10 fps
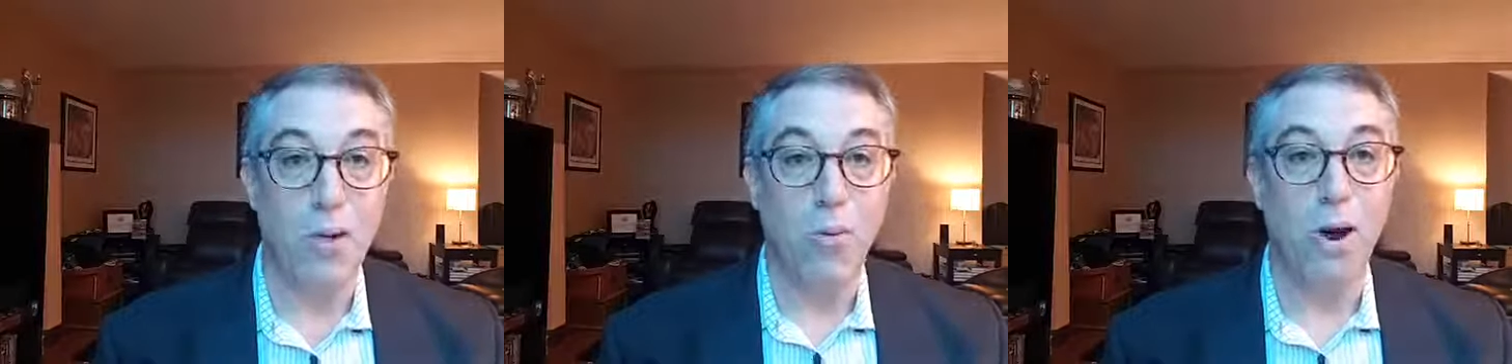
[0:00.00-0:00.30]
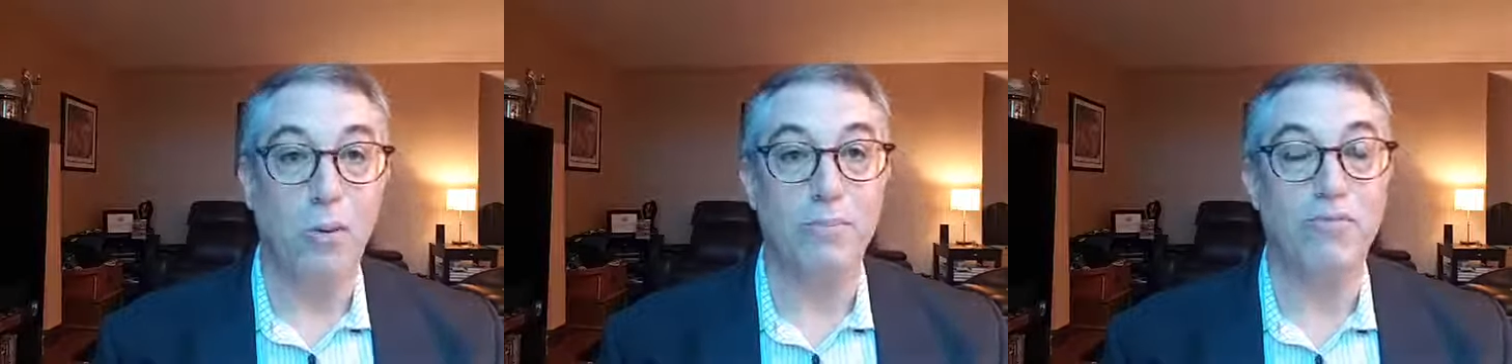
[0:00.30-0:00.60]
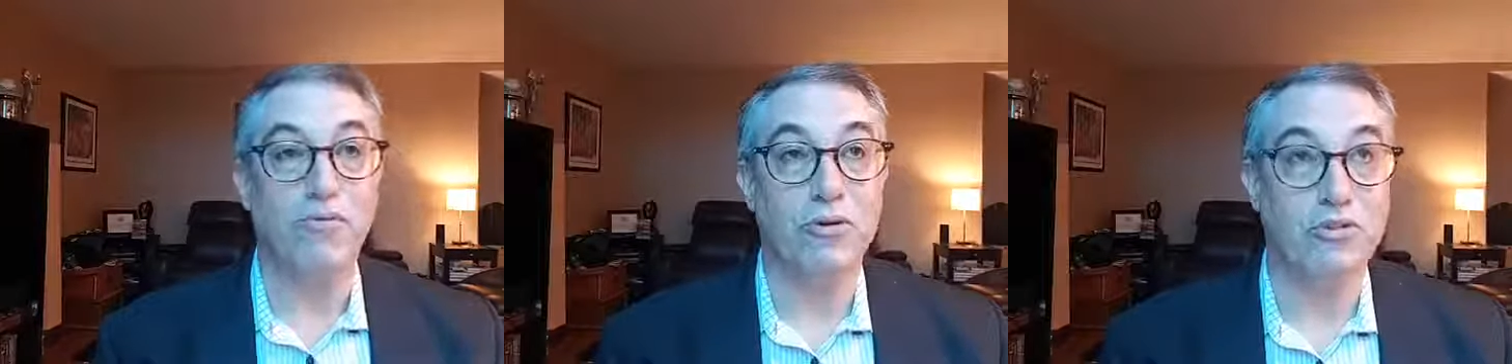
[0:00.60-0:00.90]
Well,
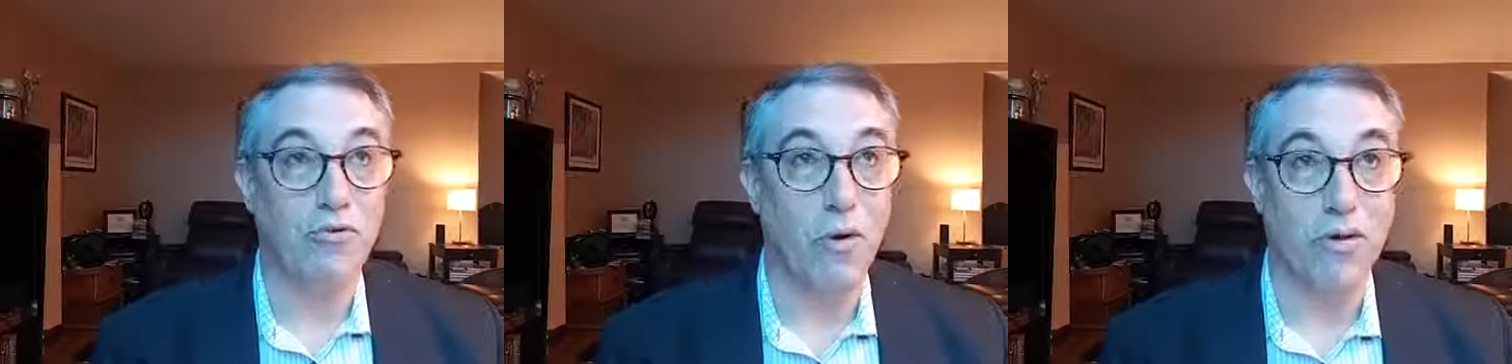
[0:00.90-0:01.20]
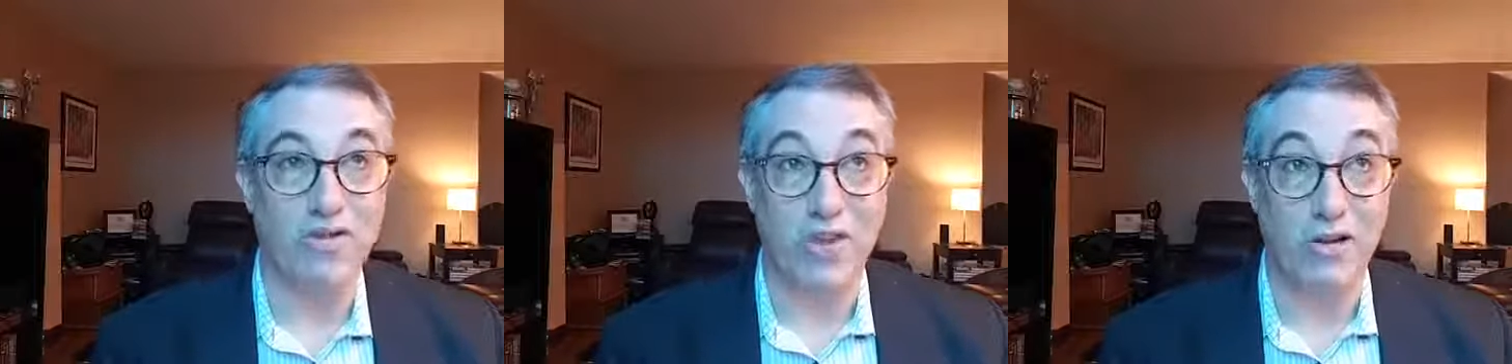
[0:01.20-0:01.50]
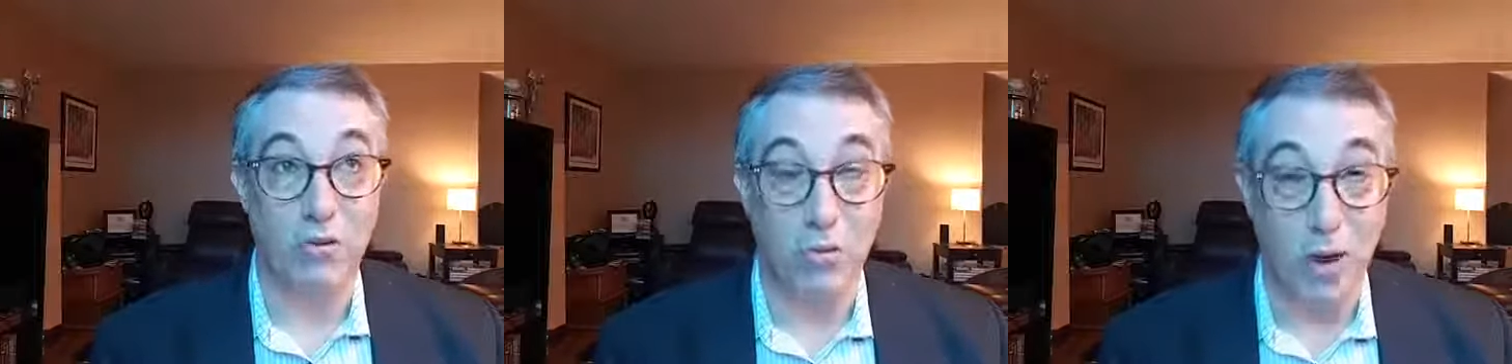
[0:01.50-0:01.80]
first of all, Lindsay, I
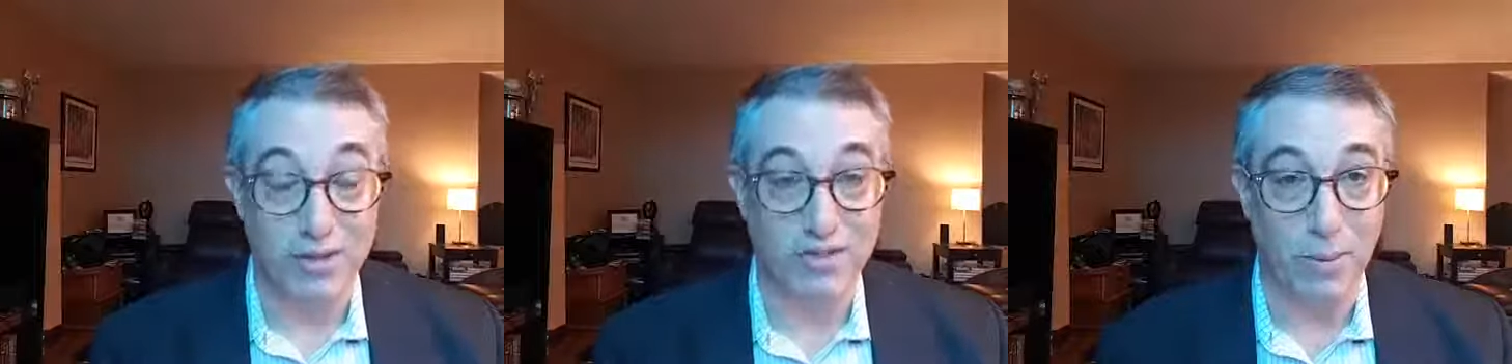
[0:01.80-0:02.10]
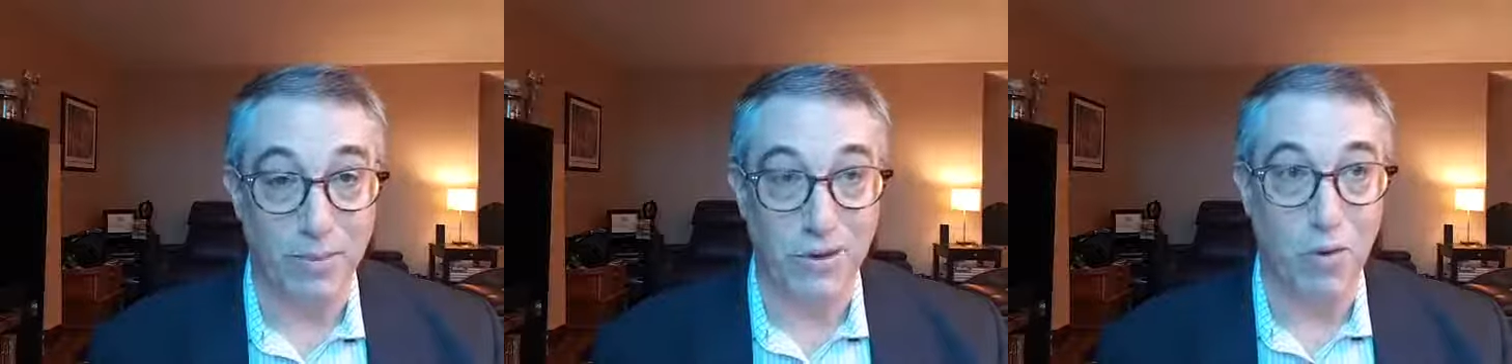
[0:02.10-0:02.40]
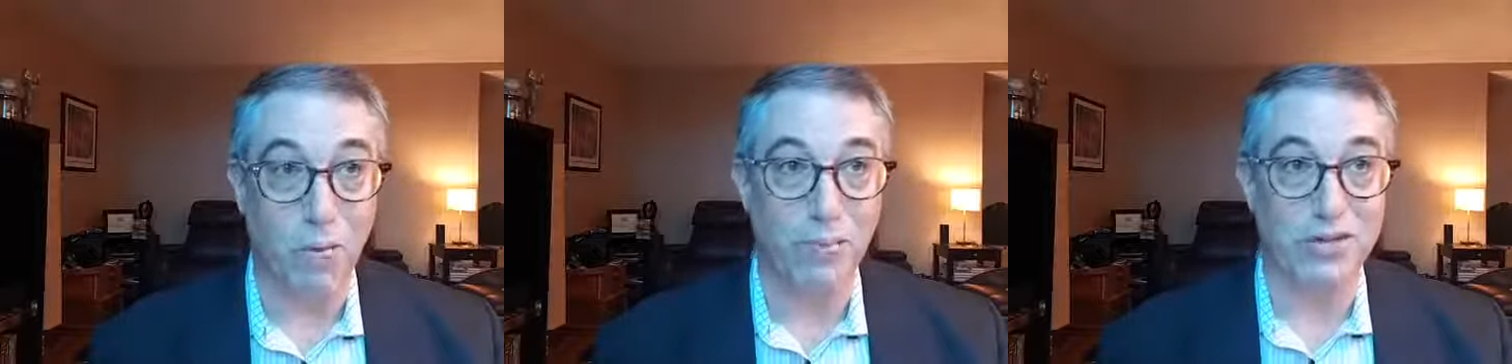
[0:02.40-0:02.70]
do run something
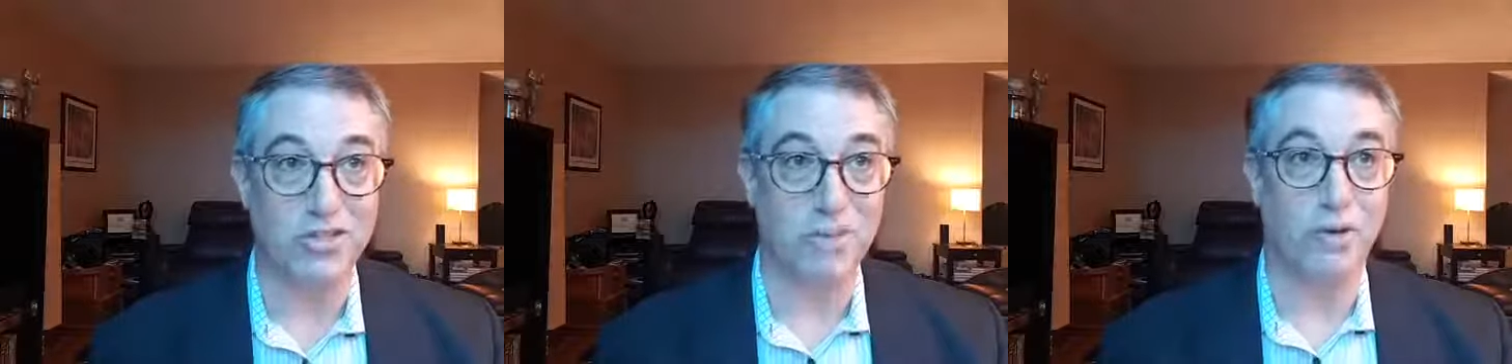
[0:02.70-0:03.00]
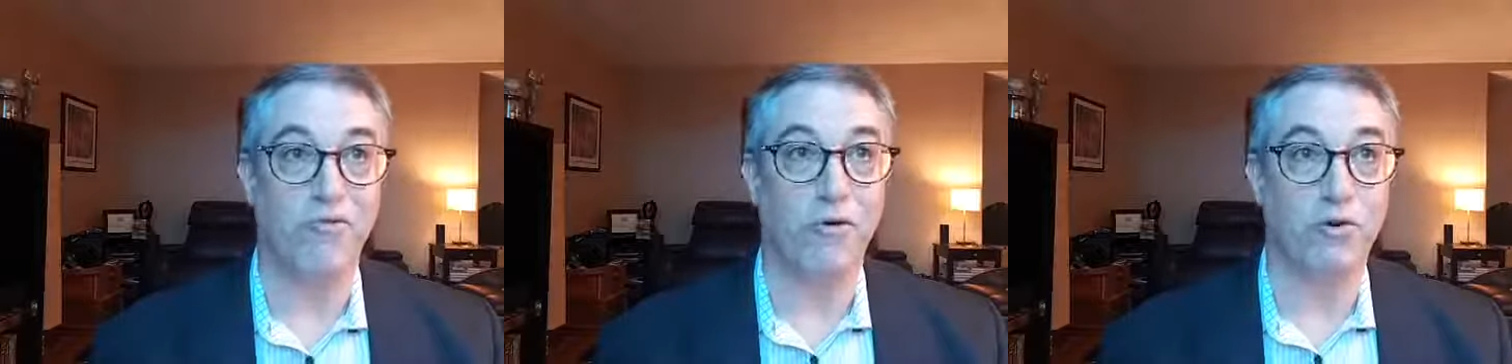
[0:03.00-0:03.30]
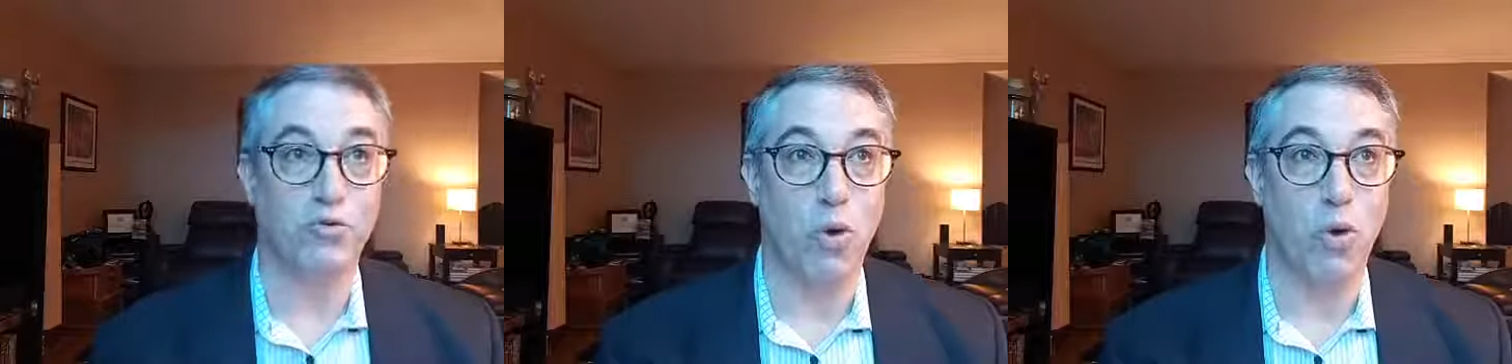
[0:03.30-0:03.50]
called Pitch to Me First,